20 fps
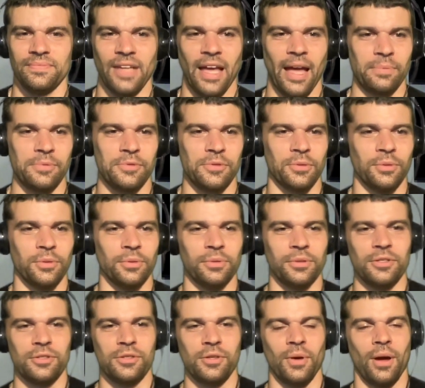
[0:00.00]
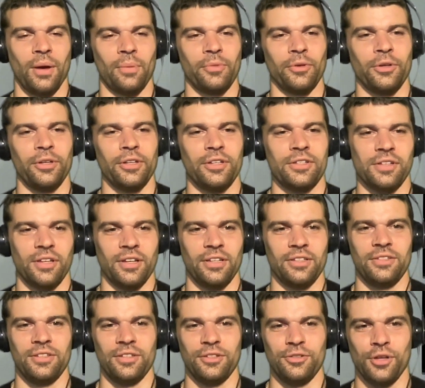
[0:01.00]
Absolutely. So I'm really excited
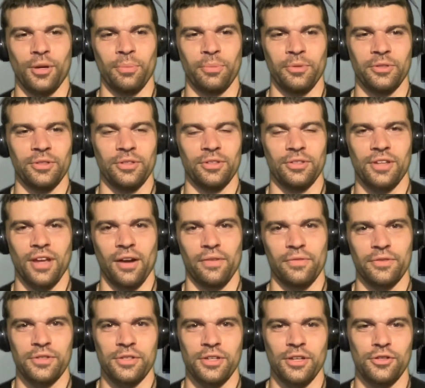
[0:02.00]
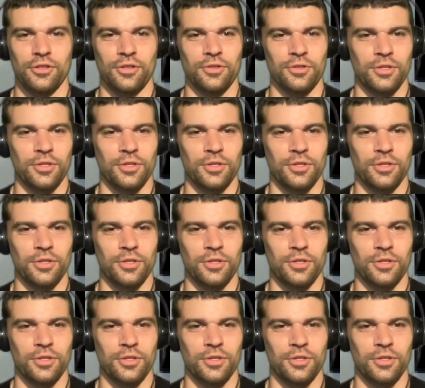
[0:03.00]
to jump into this conversation.